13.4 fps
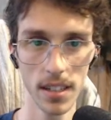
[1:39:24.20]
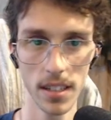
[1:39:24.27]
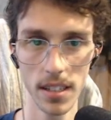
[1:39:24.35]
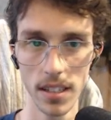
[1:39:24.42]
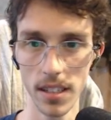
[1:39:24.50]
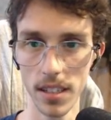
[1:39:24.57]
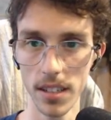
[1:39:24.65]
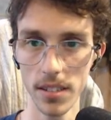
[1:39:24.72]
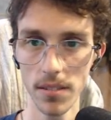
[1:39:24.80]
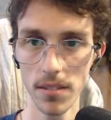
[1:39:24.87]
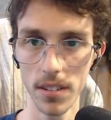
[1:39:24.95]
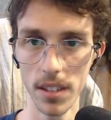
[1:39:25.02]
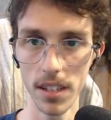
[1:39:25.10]
you know,
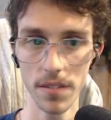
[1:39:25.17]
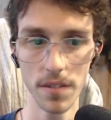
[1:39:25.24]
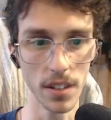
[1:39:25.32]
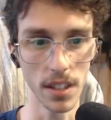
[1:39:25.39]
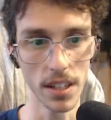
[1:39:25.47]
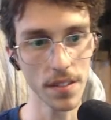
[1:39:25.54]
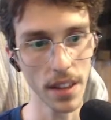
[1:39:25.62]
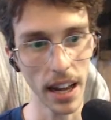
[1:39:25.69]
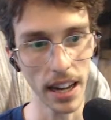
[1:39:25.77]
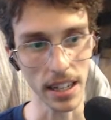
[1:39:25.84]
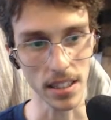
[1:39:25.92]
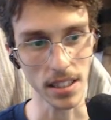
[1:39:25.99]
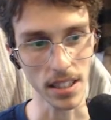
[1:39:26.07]
live that
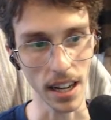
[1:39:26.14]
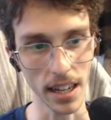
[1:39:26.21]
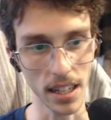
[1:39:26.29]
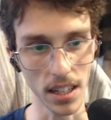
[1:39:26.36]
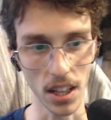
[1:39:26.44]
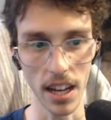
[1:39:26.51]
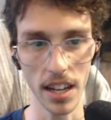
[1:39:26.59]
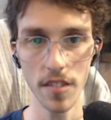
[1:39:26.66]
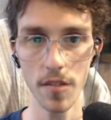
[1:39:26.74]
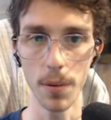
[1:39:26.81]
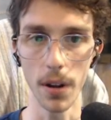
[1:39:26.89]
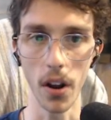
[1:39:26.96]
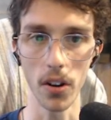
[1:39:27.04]
exciting life,
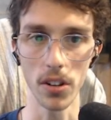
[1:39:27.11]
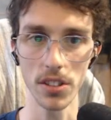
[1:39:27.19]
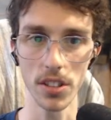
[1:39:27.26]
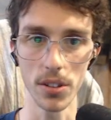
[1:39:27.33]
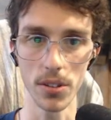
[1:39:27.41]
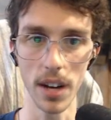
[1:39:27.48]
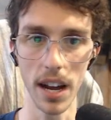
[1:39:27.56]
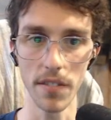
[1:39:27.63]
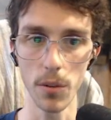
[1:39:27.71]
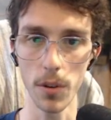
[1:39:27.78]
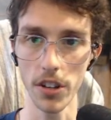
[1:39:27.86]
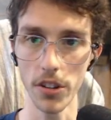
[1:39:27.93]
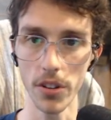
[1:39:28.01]
but also
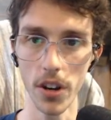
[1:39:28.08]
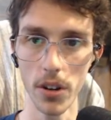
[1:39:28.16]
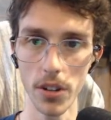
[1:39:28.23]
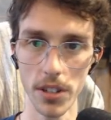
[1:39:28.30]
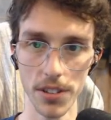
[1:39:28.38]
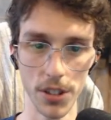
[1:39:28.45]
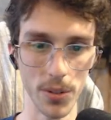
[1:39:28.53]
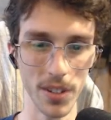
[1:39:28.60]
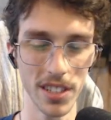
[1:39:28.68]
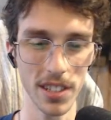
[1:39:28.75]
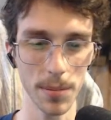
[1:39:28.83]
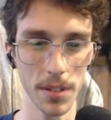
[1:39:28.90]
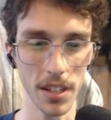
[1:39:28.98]
everywhere you go you're doing
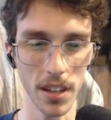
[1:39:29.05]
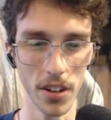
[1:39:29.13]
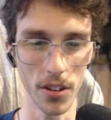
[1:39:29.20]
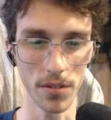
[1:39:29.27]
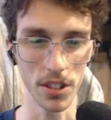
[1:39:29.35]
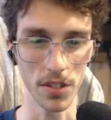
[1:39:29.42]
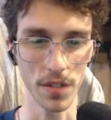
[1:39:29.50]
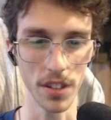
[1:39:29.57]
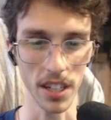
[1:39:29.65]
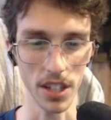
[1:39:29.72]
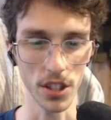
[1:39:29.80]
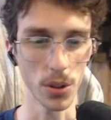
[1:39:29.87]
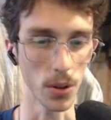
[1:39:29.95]
something. You don't just feel like
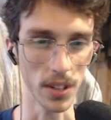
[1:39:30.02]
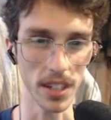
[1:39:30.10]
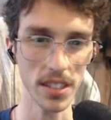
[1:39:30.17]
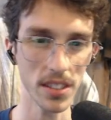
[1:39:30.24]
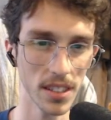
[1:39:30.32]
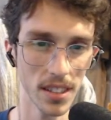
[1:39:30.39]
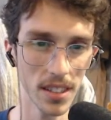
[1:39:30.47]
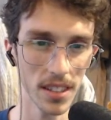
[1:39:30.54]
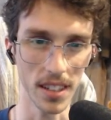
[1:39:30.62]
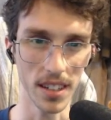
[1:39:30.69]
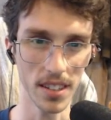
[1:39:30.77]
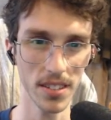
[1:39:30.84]
a tourist, you know?